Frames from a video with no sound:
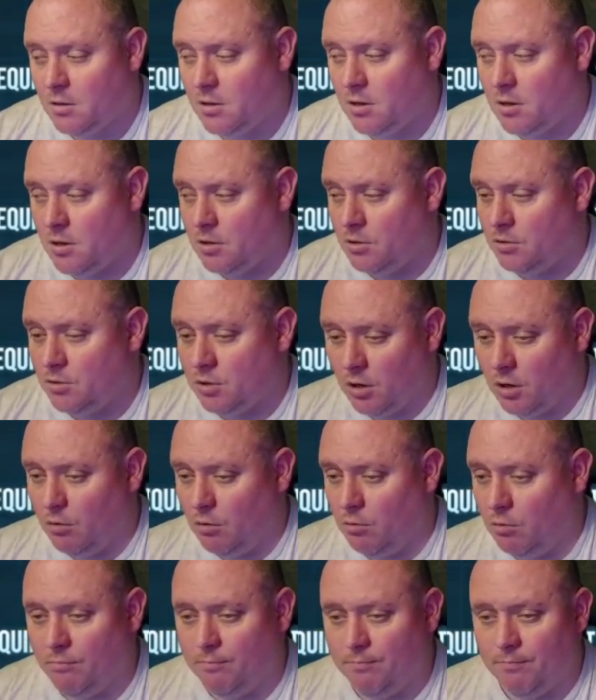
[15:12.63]

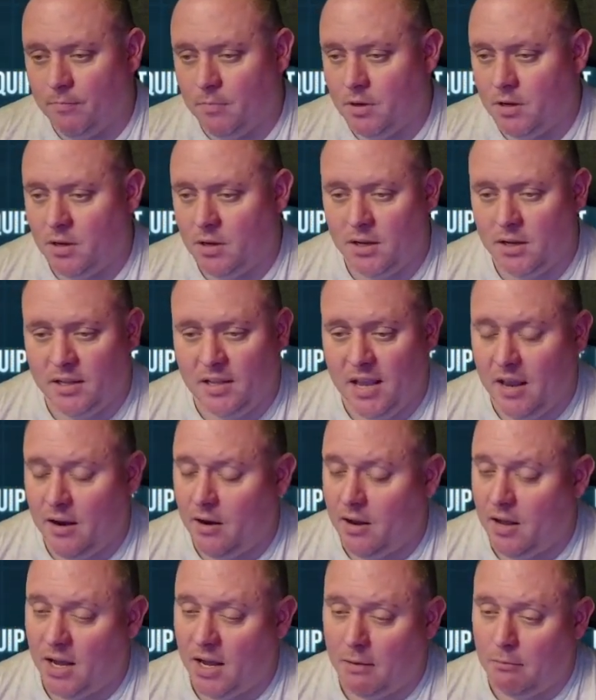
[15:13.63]
So, again,
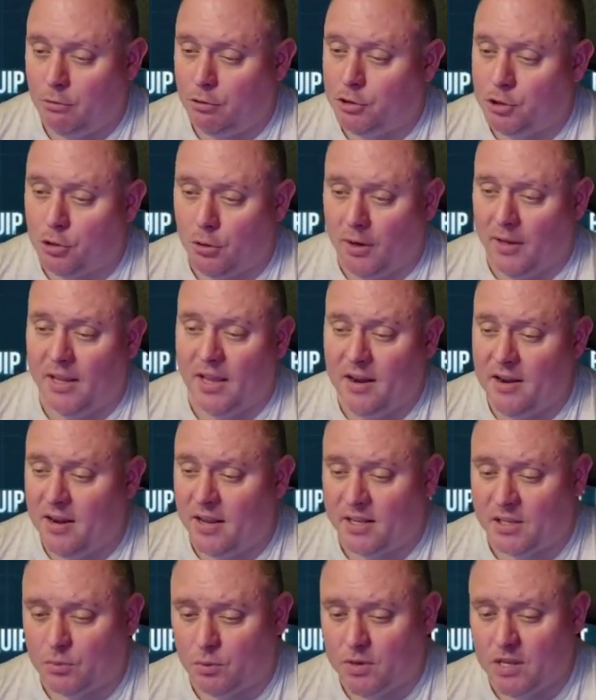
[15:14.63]
I will show it again
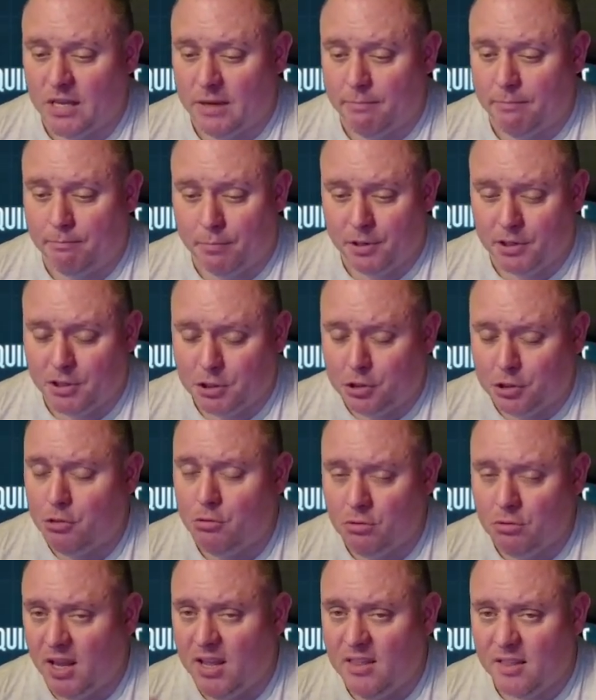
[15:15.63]
next week, but it's too
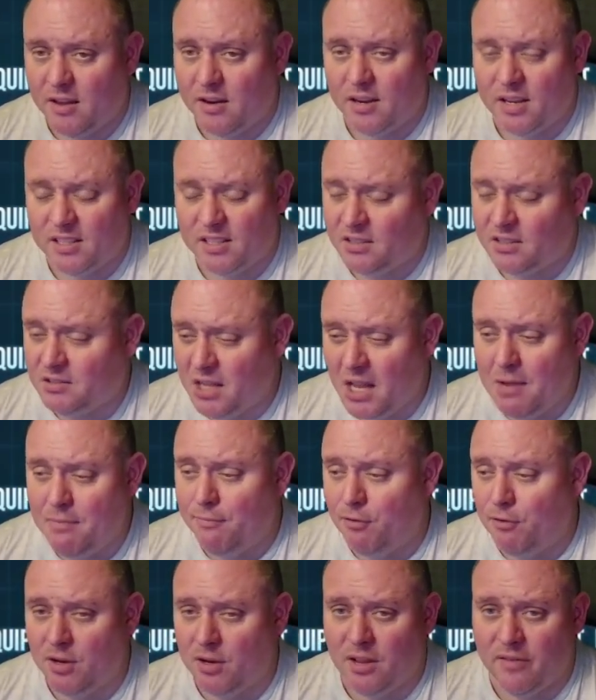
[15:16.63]
late then. It's the day
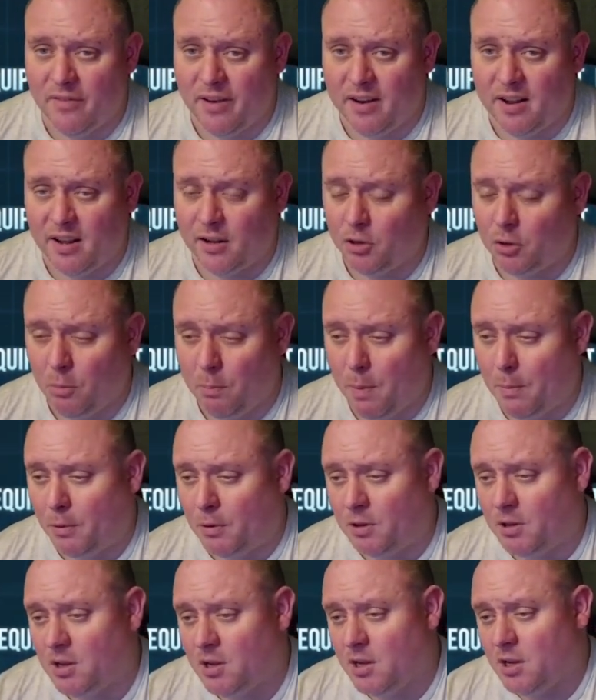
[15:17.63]
before the event. I don't want
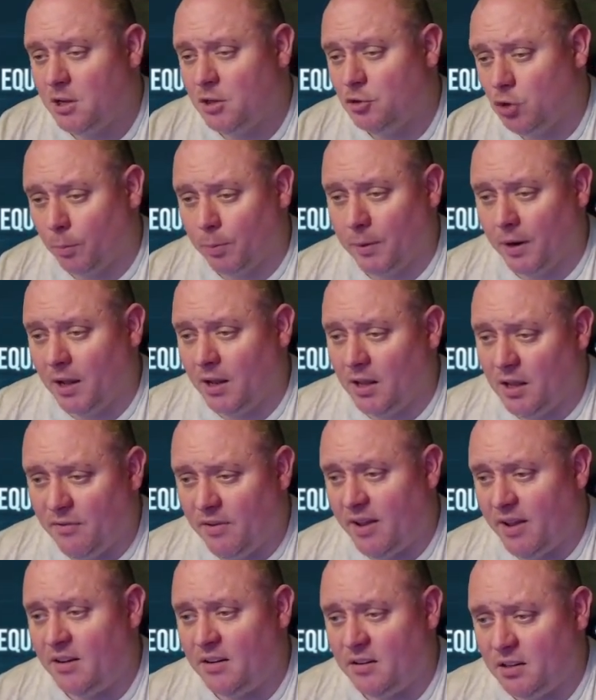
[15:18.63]
people dropping out the
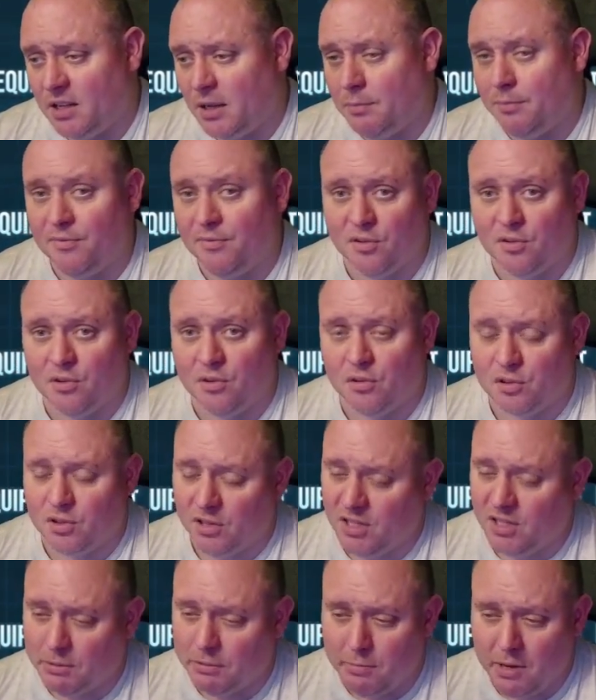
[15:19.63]
event the day before. So you
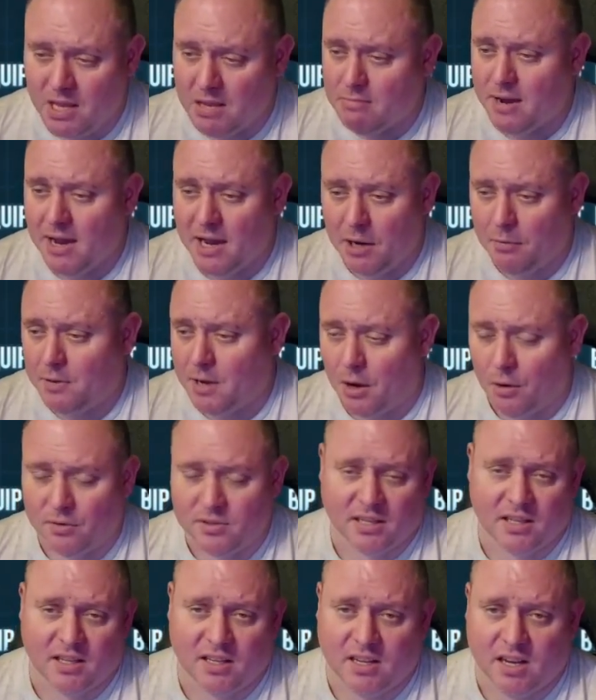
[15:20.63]
need to make your mind up now,
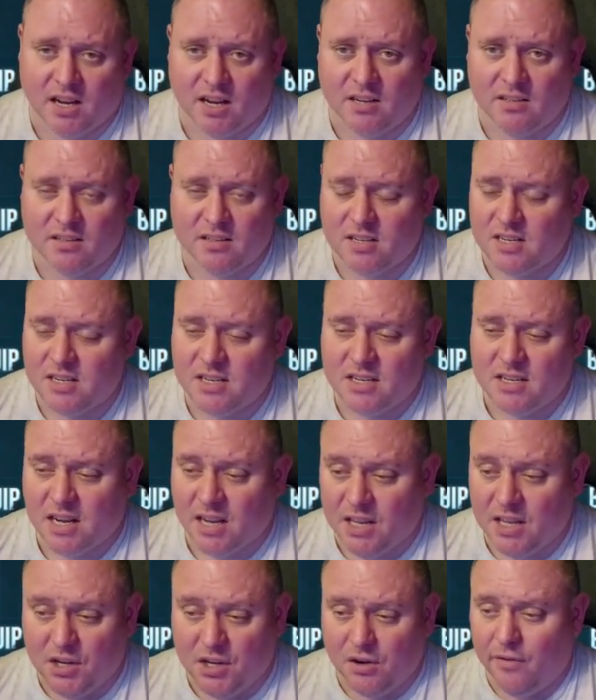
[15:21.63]
sadly, guys.
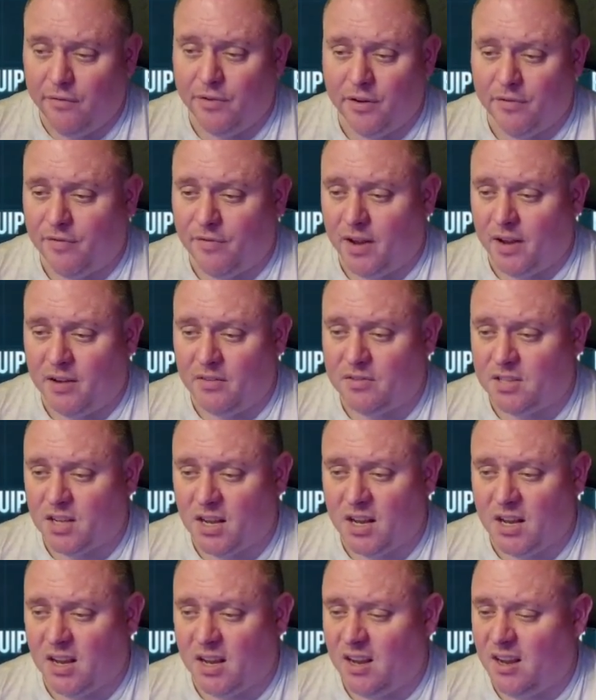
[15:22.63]
Are you going for the
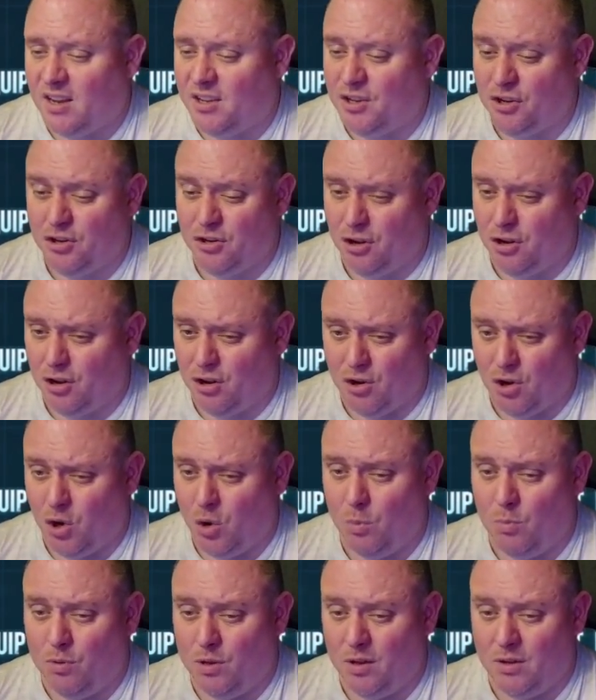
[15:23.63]
5-star and you're going to
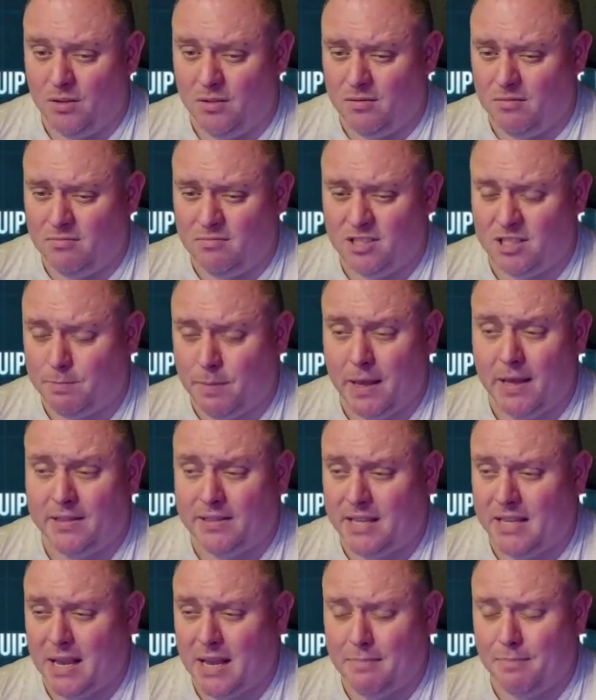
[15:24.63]
hope that
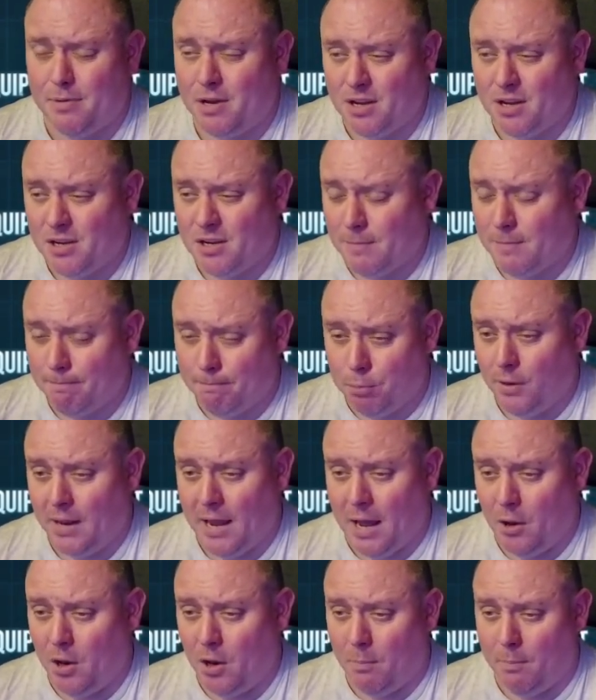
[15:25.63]
Space Ape pull it
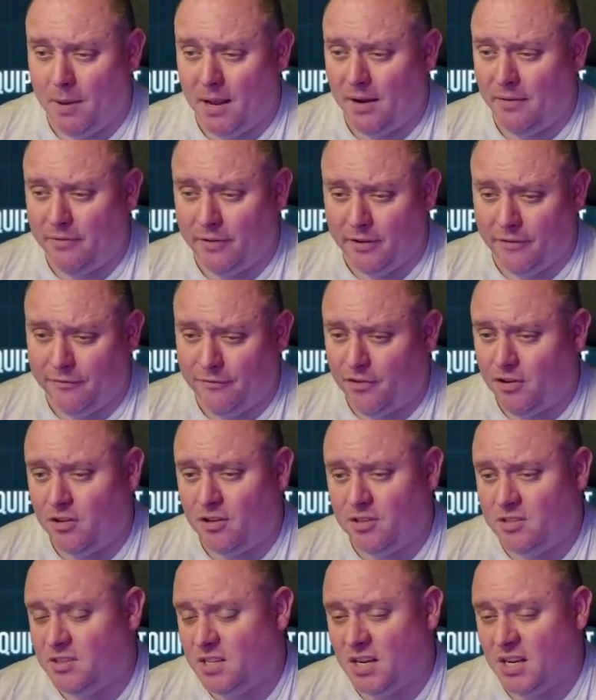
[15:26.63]
out of the bag for the
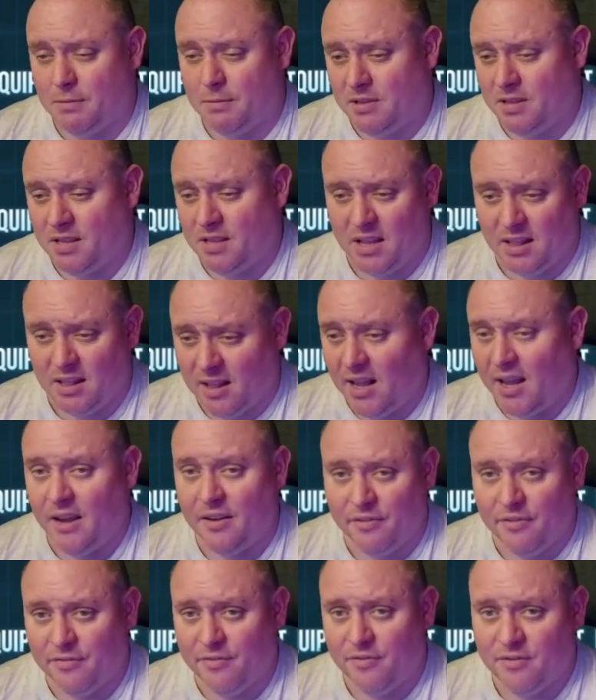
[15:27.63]
first time in their
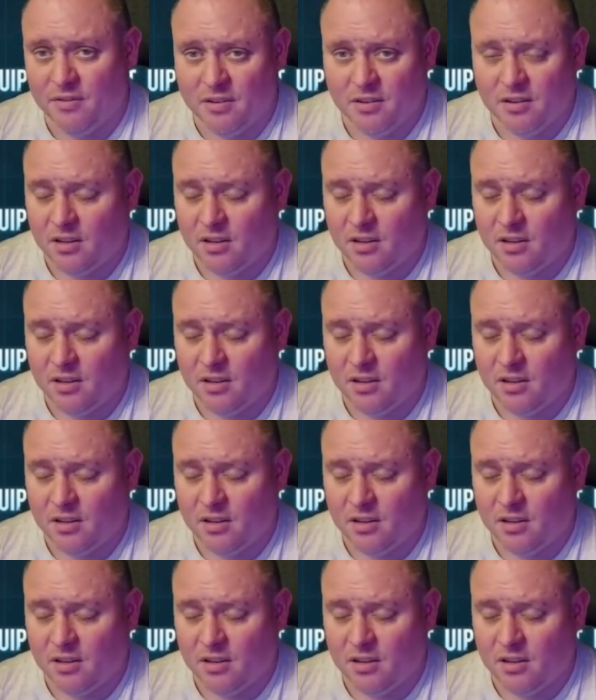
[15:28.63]
life?